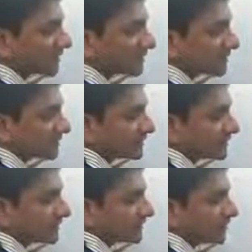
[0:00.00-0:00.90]
to
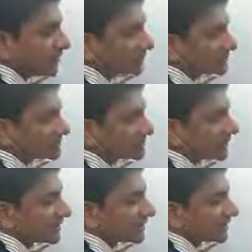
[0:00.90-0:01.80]
second or this
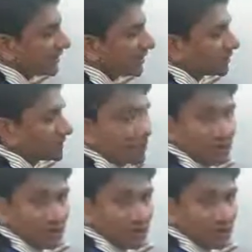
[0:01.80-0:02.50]
second to hour